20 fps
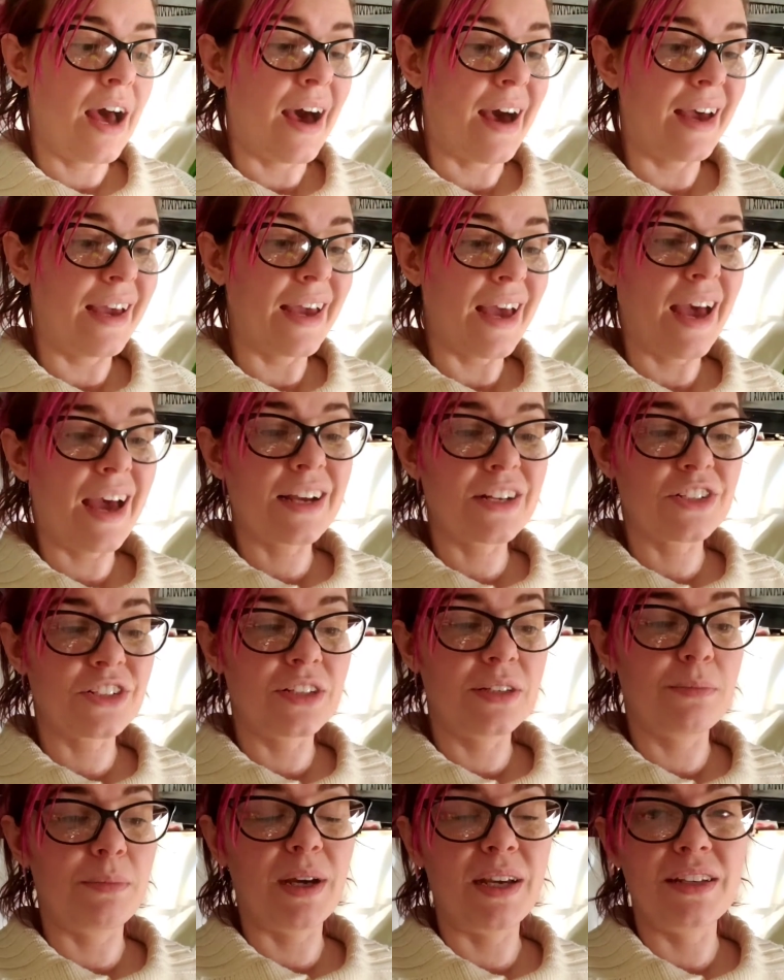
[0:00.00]
I
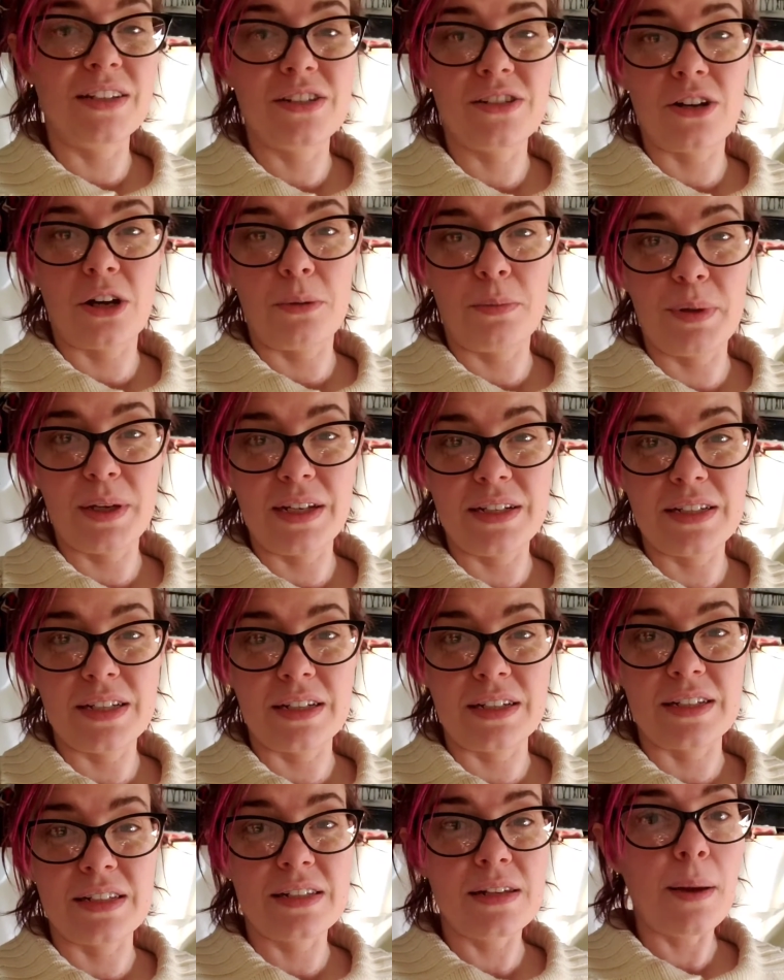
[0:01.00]
actually might start
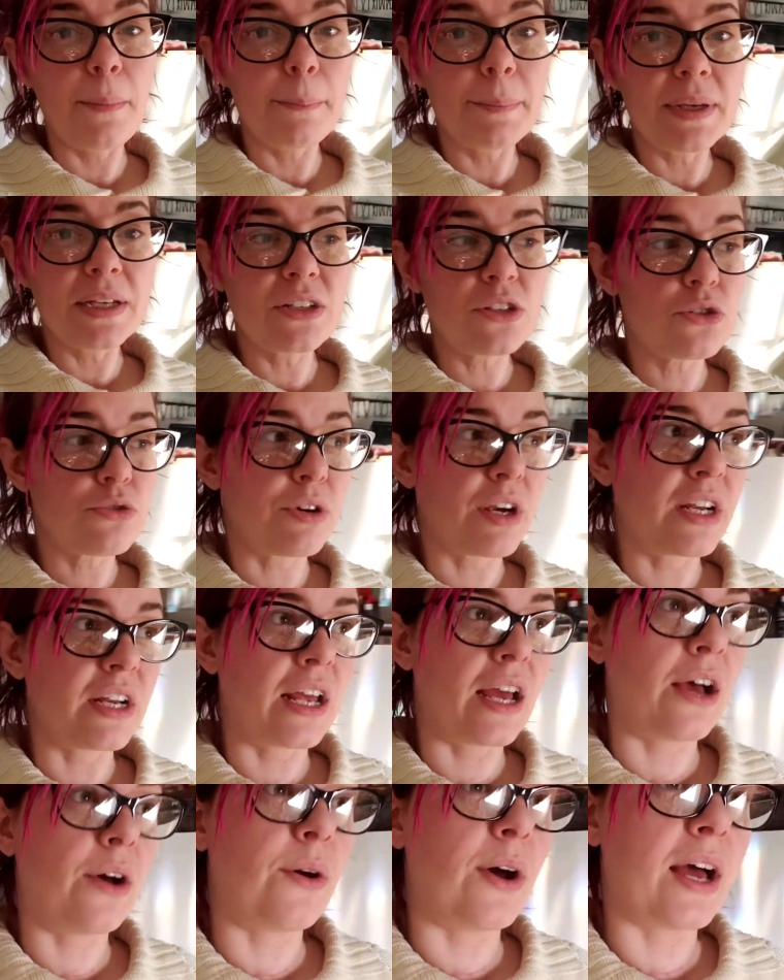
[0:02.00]
planting some beans right
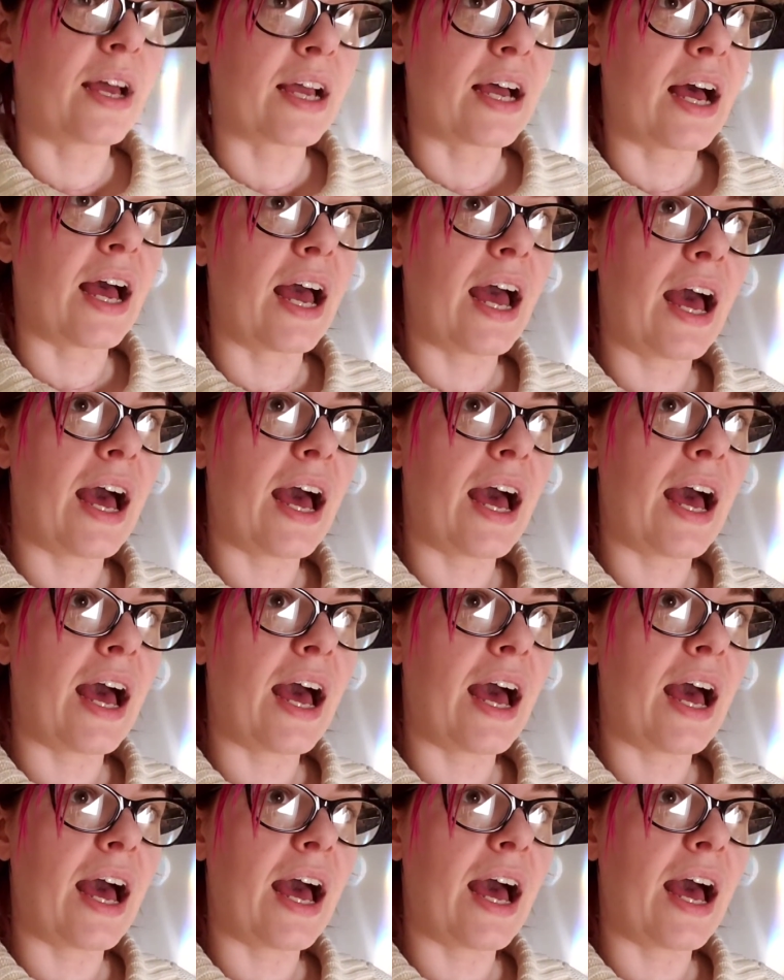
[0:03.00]
now. I got